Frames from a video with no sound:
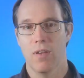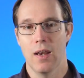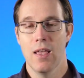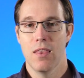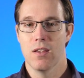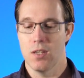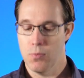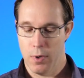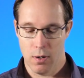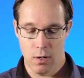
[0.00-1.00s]
it. This
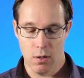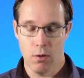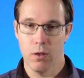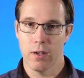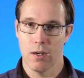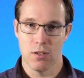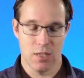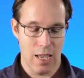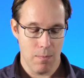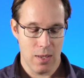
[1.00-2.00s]
is where you're going to go to look at your
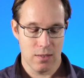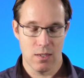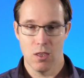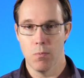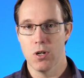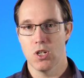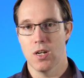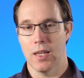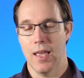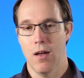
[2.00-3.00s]
statements. The
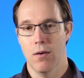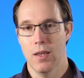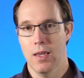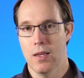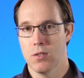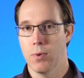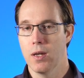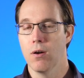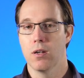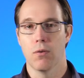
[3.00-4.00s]
merchant account is where
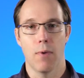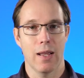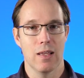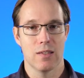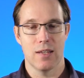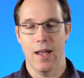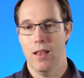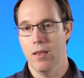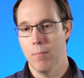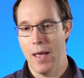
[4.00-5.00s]
you go to
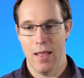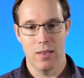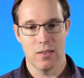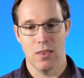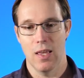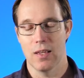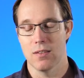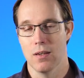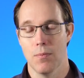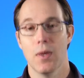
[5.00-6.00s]
reconcile and balance
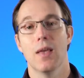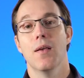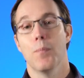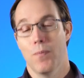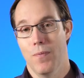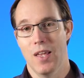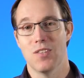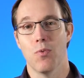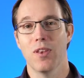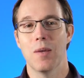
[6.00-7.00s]
things, and
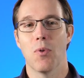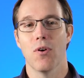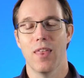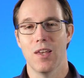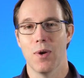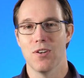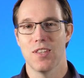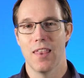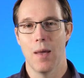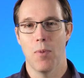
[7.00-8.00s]
it's really important that you
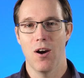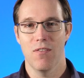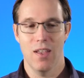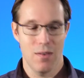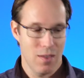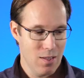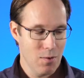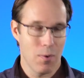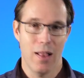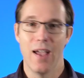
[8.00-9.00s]
understand that part of it.
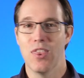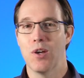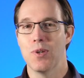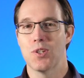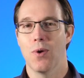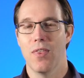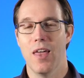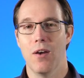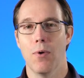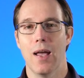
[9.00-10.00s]
Well, I think we squared
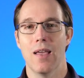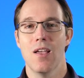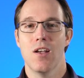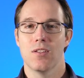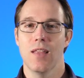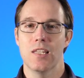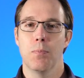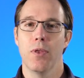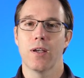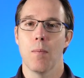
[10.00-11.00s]
that away. So let's
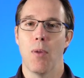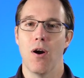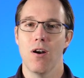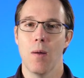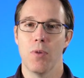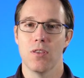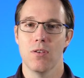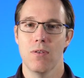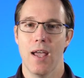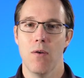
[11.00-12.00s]
look at part number
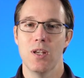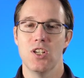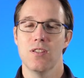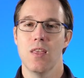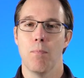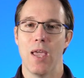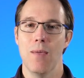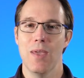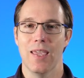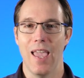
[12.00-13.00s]
2 now, which is the
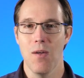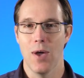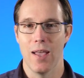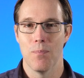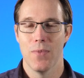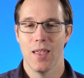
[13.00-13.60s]
payment gateway.